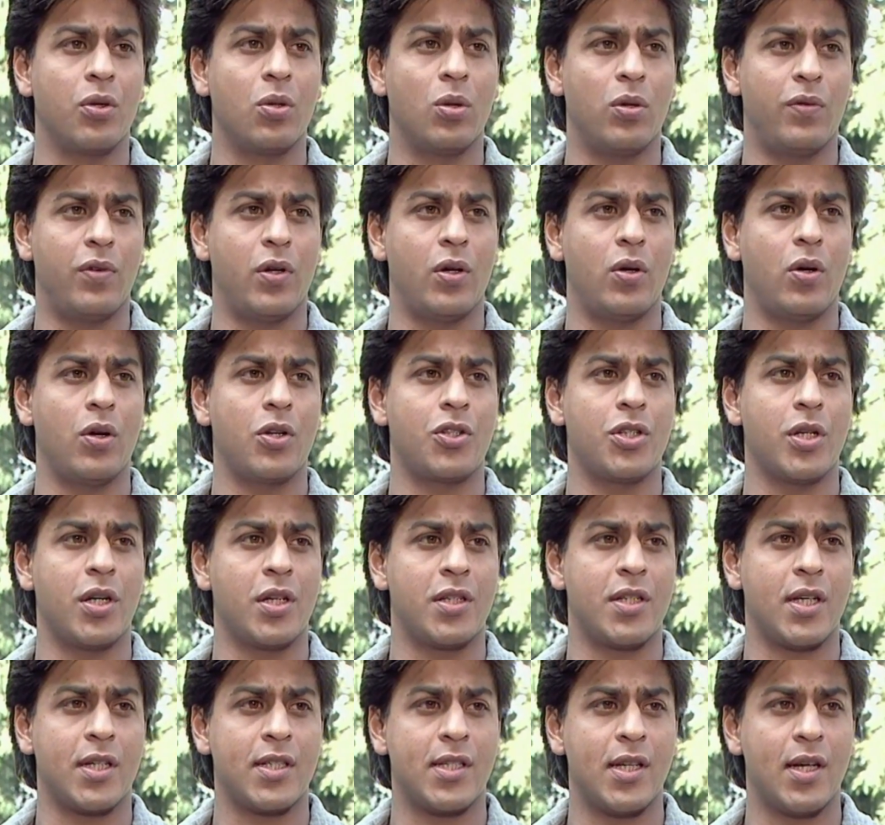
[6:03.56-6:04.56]
Grover or
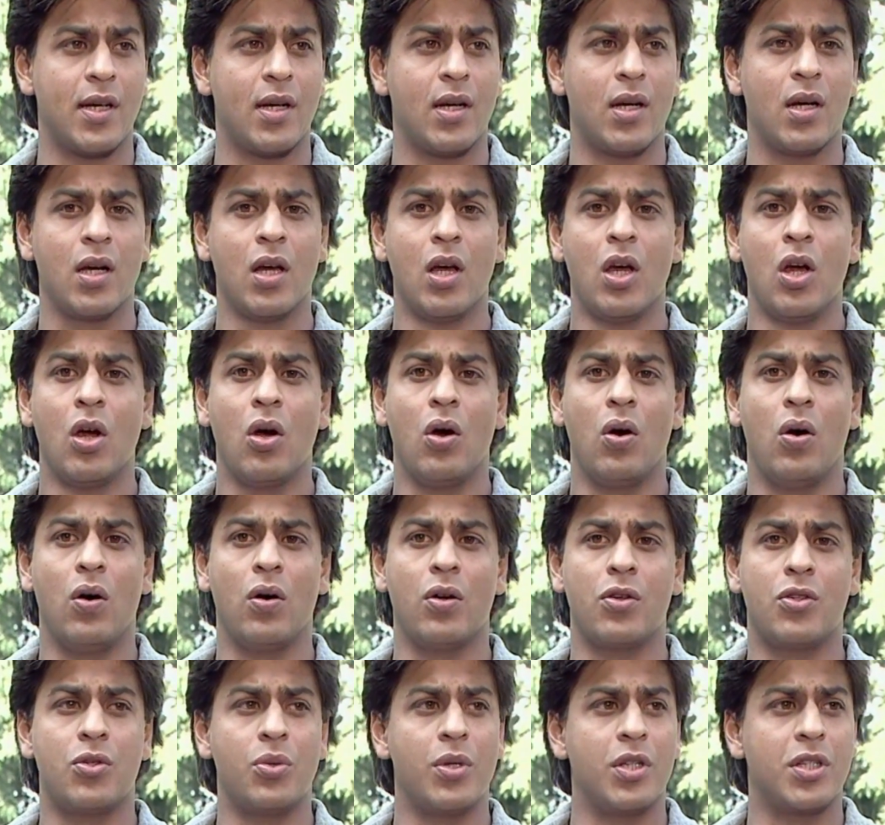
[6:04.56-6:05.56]
Sharad Saxena
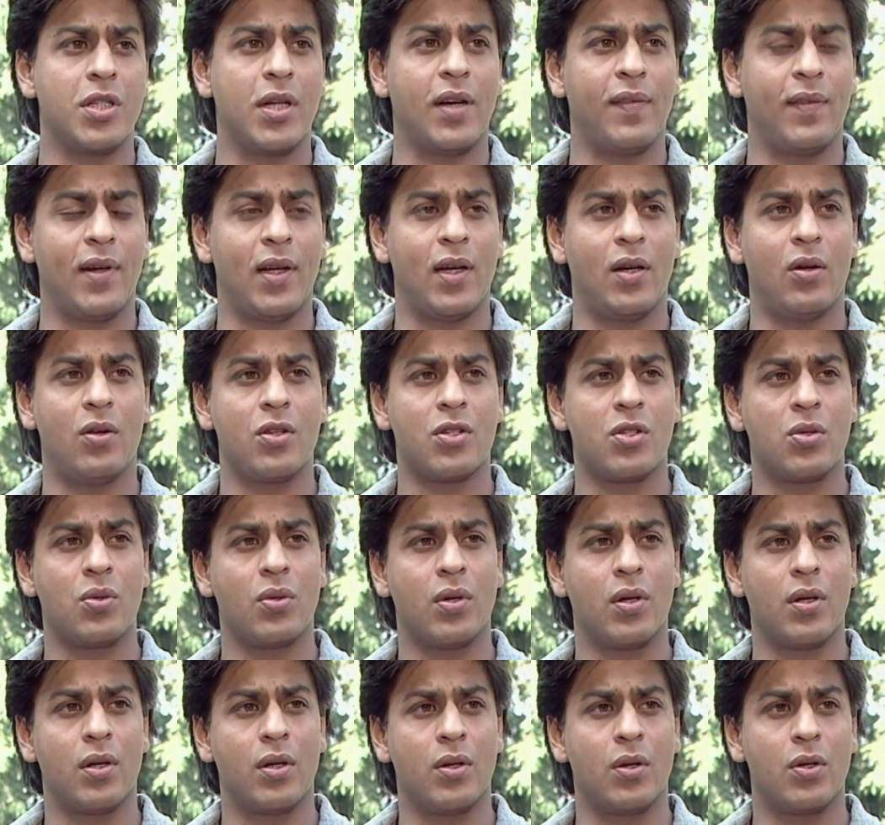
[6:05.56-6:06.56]
or Juhi Chawla or,
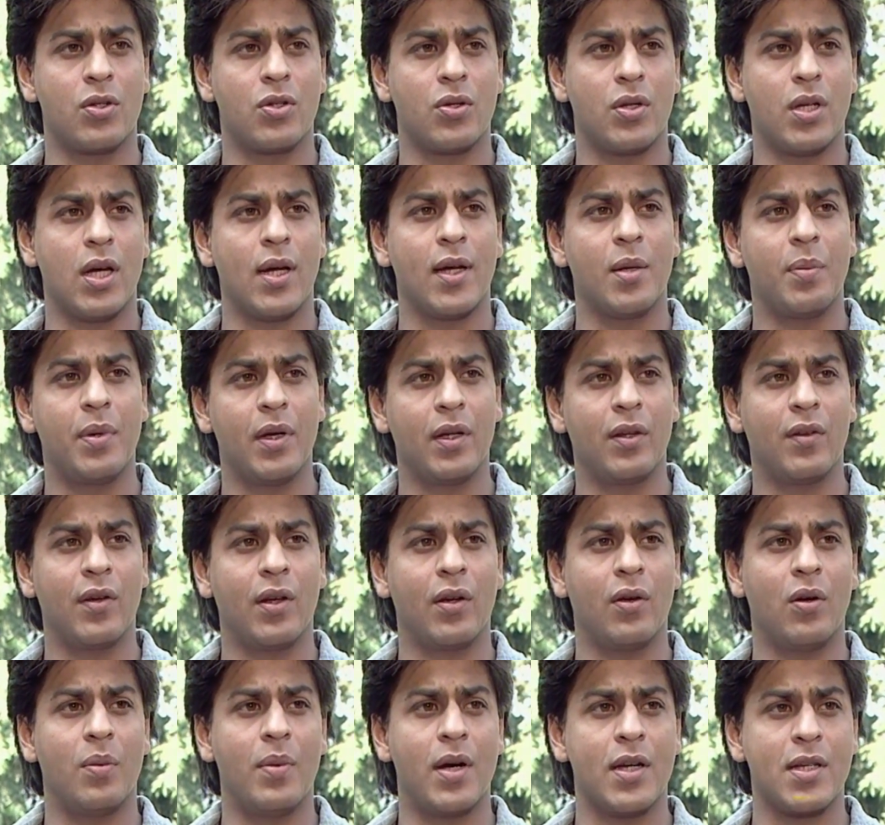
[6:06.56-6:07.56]
Son, uh, or Sonali
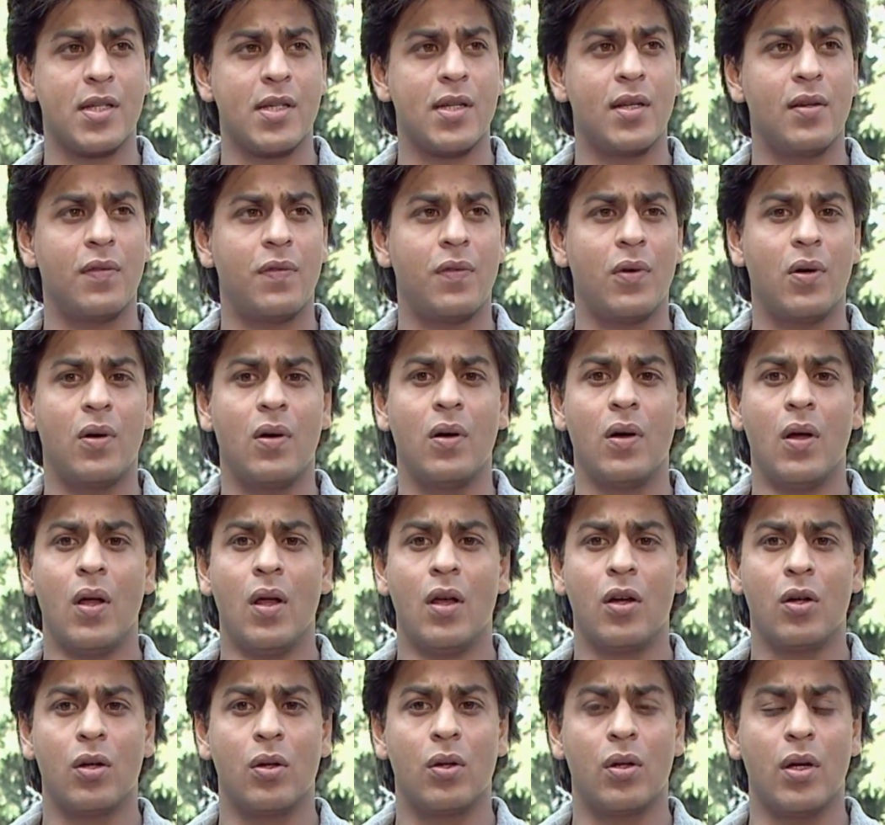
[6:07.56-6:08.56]
Bendre or myself or
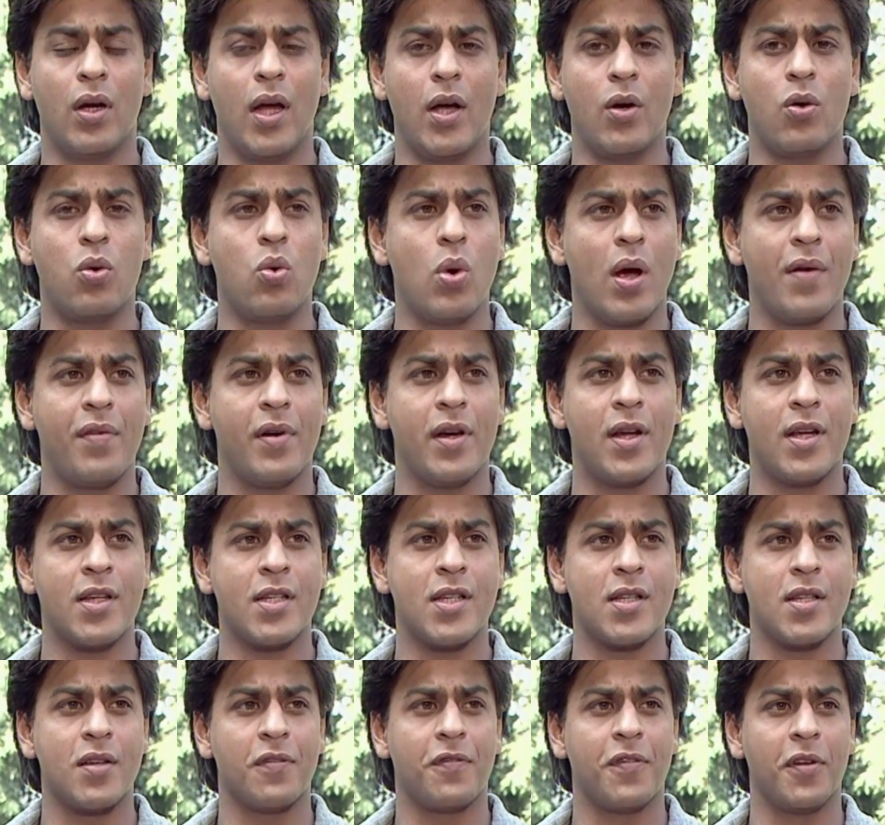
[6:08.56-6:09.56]
whoever is
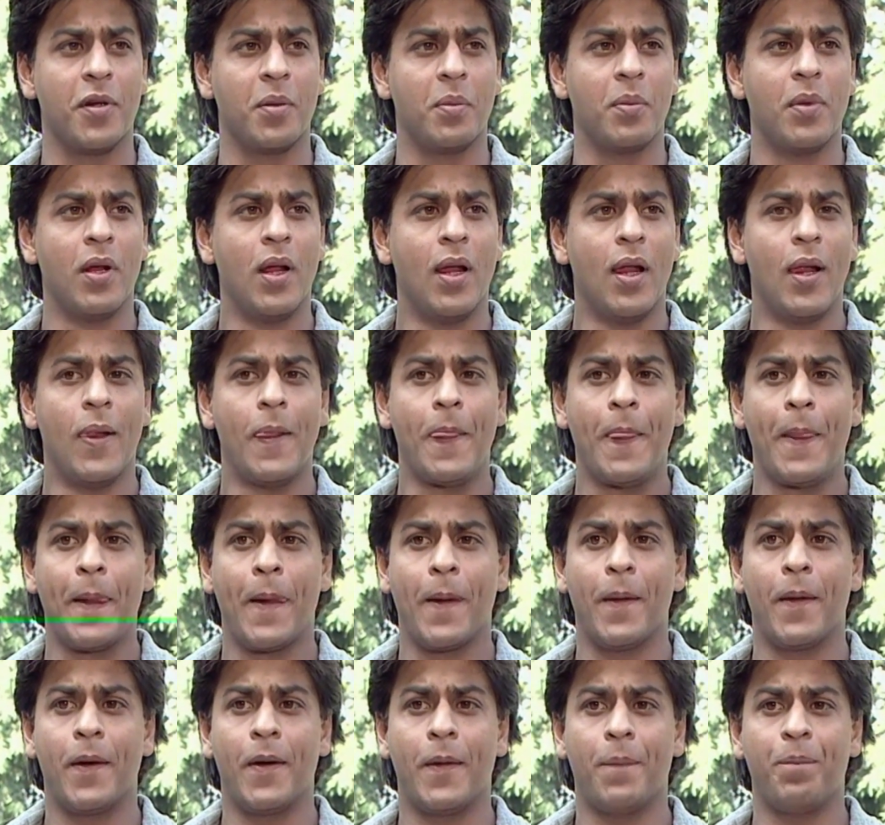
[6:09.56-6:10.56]
in the film,
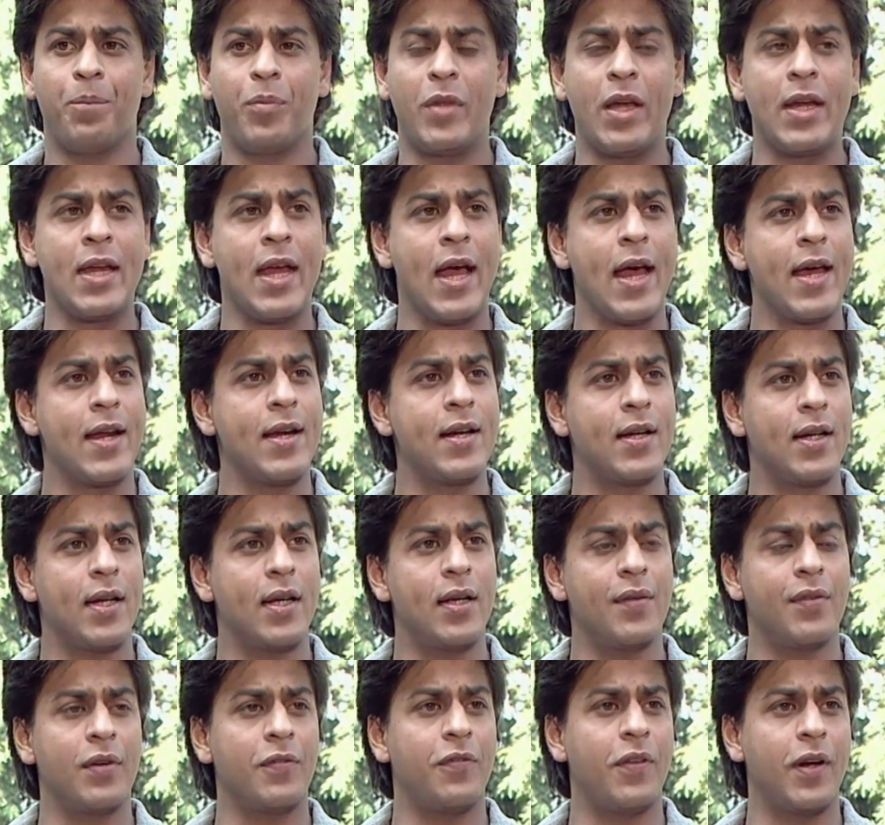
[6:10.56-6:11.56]
um, inherently,
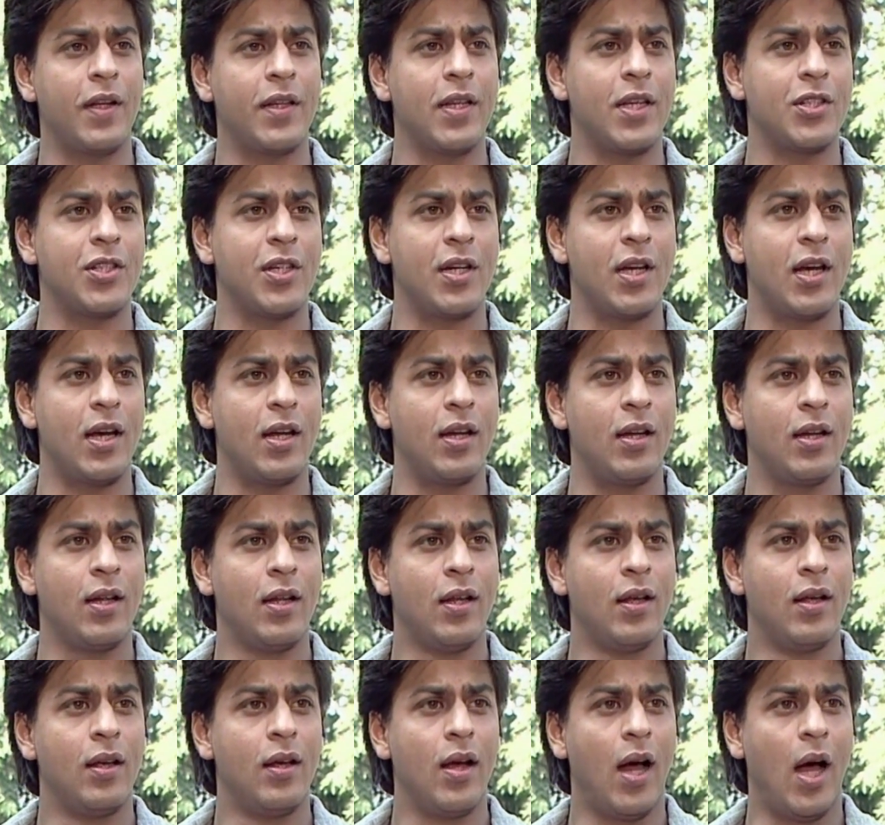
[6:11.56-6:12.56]
even Farida Jalal,
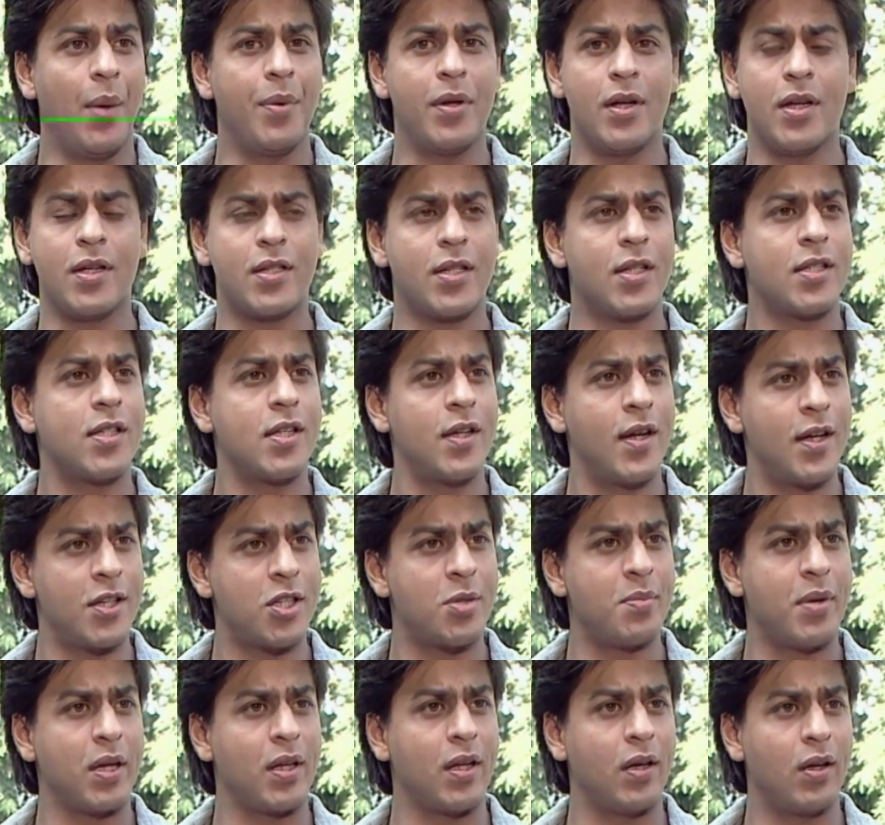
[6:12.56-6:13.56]
I mean, it's a
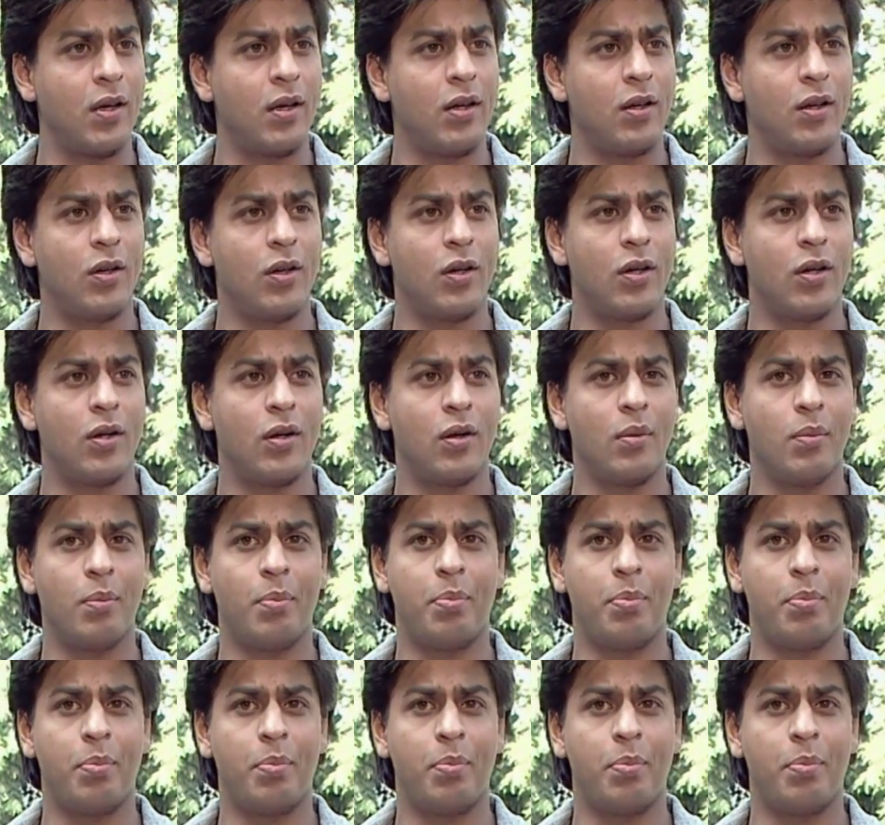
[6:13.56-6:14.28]
serious mother, okay.